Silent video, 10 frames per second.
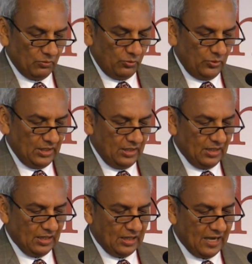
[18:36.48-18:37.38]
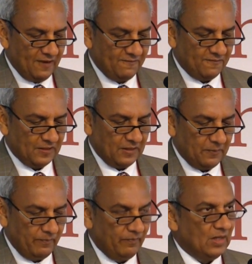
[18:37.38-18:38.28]
we
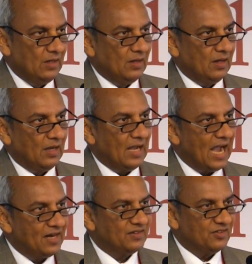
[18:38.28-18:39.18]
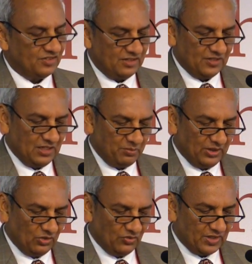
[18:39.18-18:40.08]
have had this
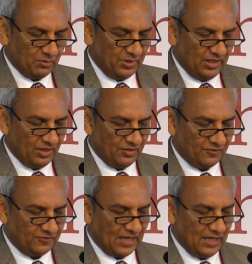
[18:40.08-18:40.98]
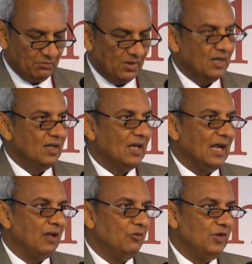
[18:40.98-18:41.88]
developing over a period of time,
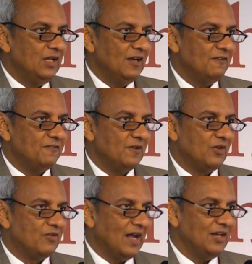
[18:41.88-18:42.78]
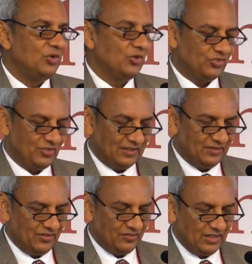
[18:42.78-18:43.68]
and we have tried to
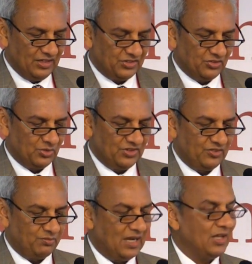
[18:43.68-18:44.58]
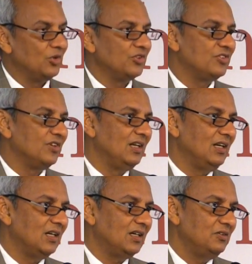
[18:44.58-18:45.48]
strengthen relations with Japan,
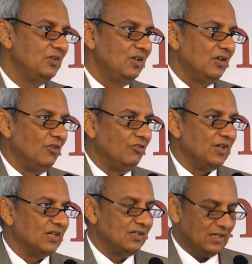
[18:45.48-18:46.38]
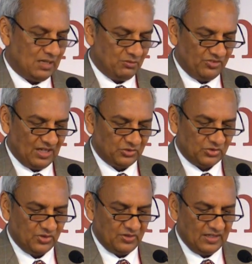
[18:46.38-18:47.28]
Australia, Vietnam, South
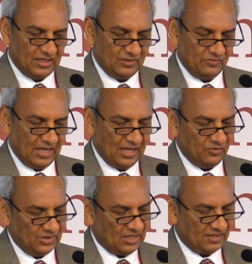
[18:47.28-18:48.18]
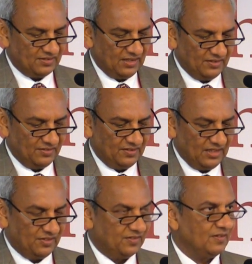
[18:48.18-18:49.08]
Korea, and with ASEAN
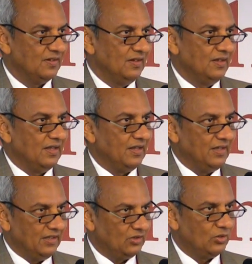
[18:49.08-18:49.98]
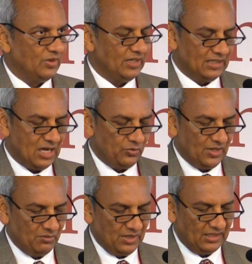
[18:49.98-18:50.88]
states, including now we
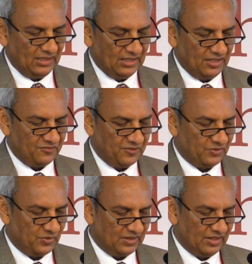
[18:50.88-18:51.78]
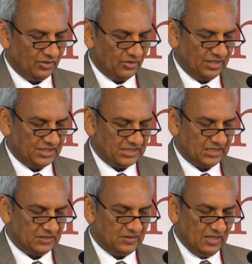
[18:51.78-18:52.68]
are making an effort with
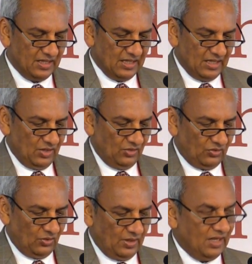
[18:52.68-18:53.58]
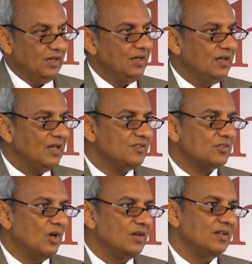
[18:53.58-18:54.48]
Indonesia. So India's
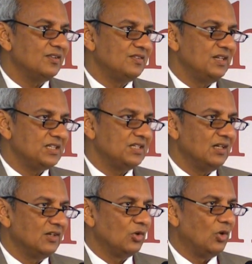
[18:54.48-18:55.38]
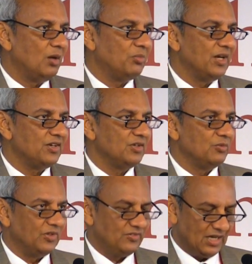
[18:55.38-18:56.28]
contestation and cooperation
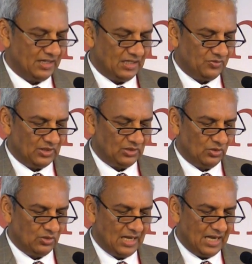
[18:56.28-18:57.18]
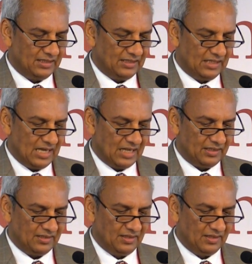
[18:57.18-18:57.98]
with China will go hand in hand.